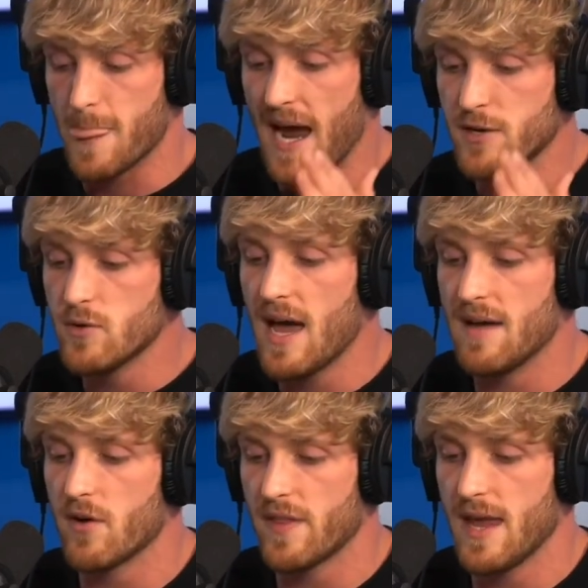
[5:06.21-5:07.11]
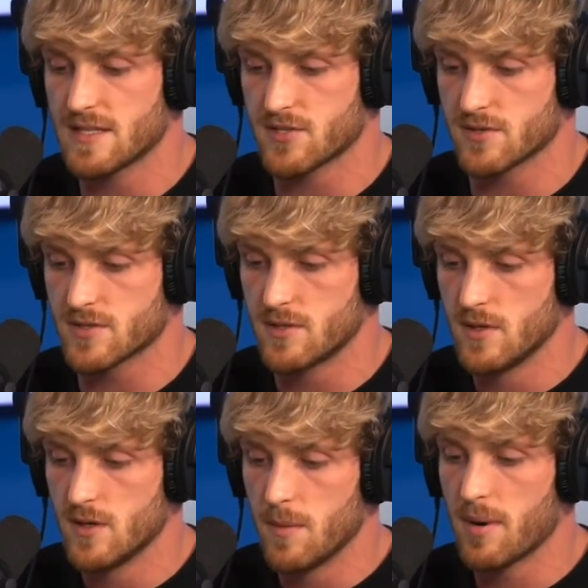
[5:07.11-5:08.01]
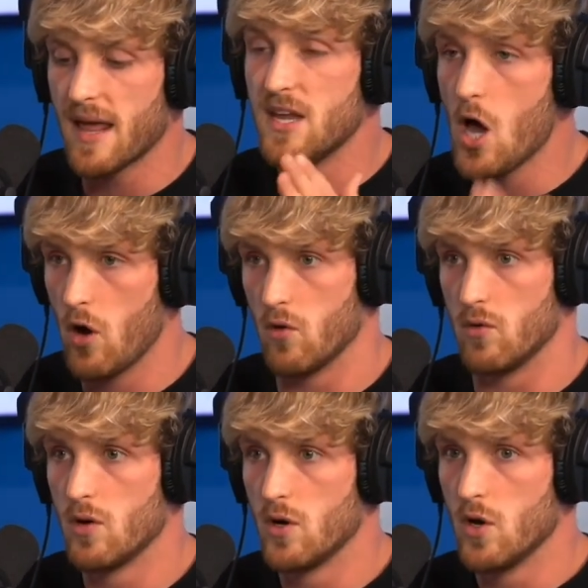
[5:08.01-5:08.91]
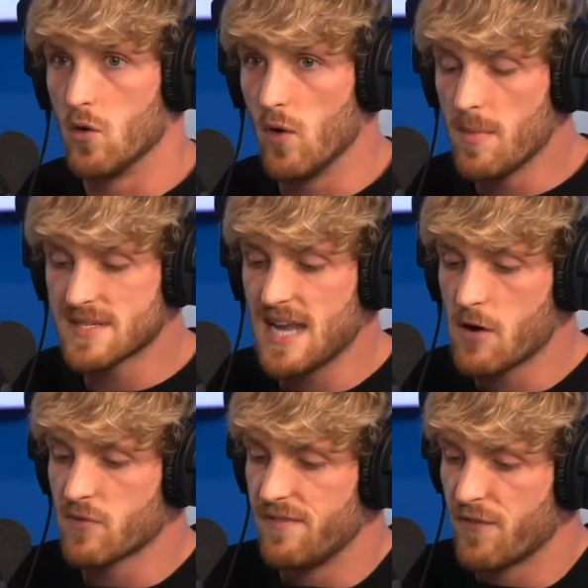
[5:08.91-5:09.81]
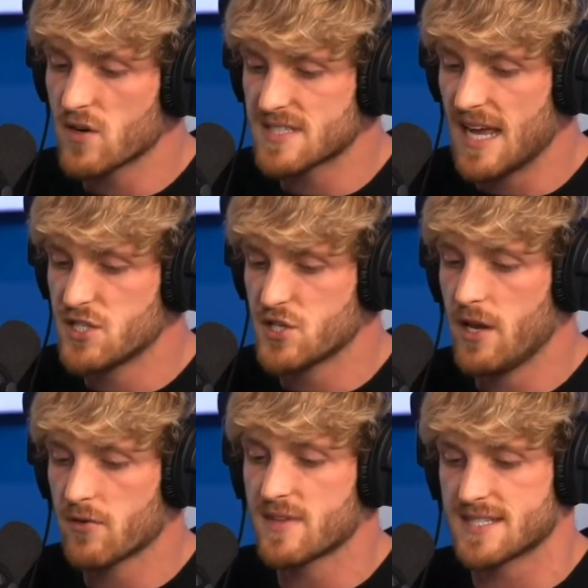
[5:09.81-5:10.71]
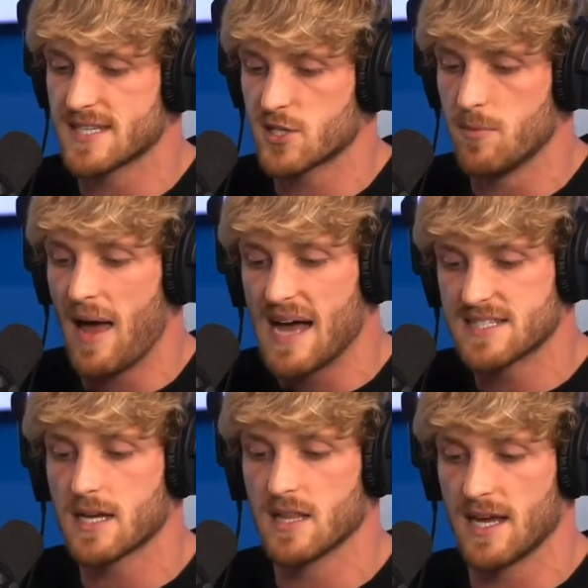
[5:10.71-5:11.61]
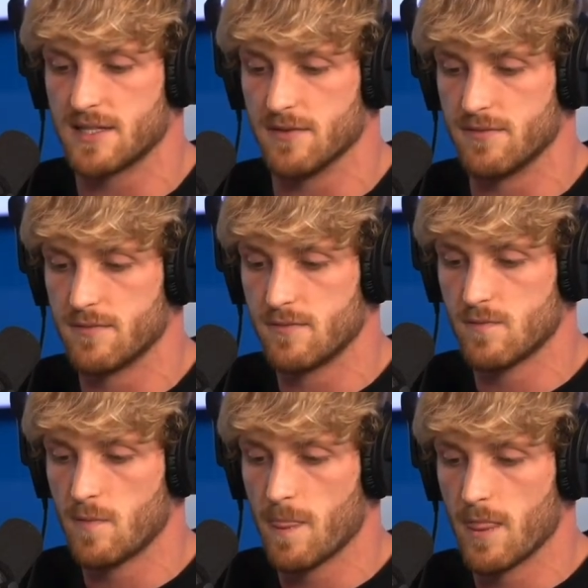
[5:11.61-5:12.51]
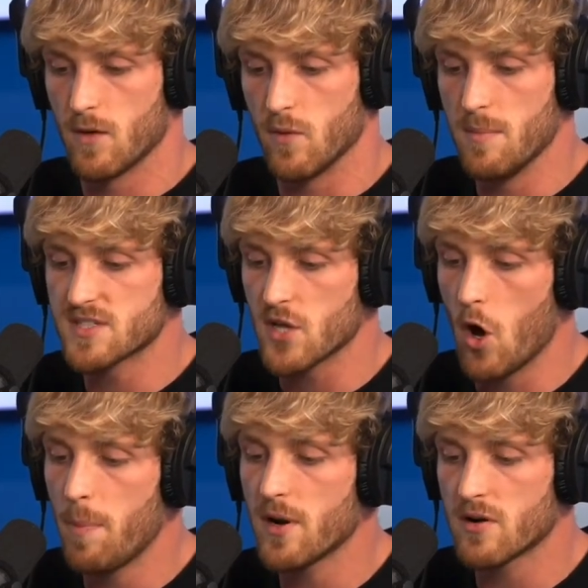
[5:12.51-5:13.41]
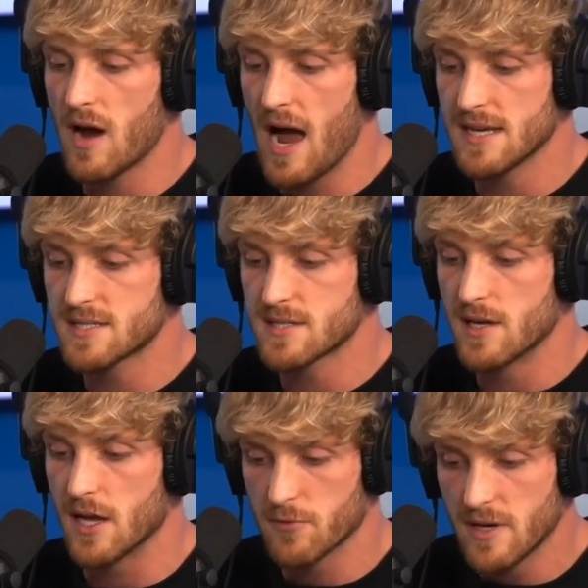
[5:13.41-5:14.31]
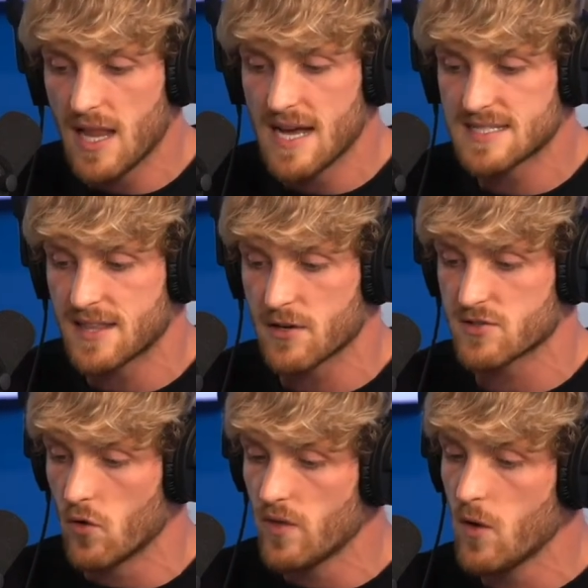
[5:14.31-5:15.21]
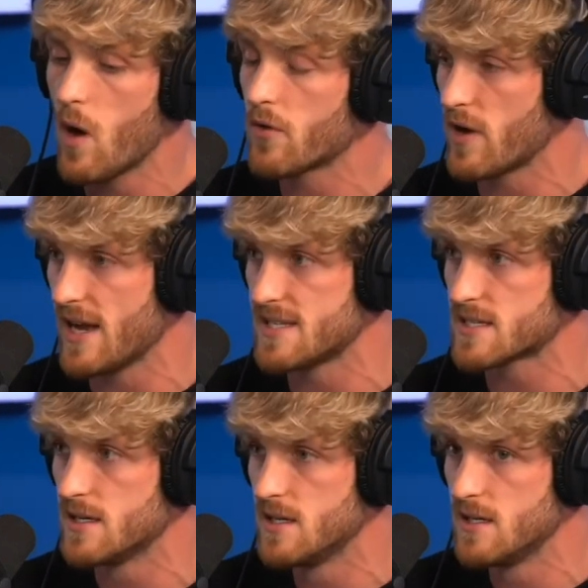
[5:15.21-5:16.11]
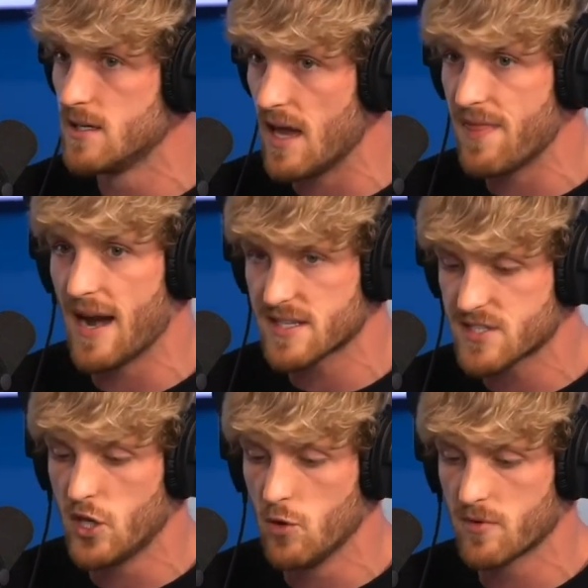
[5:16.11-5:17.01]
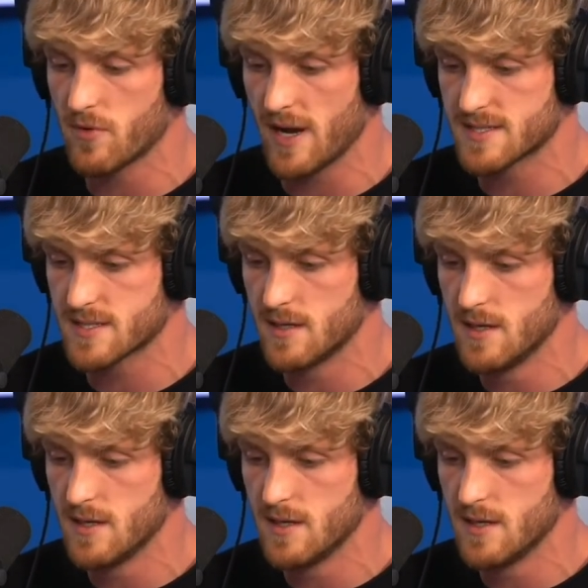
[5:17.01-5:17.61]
I do not have all the answers, but I know we must now reverse engineer the system as a collective. We must open our eyes and realize that there is only one race, and that is the human race.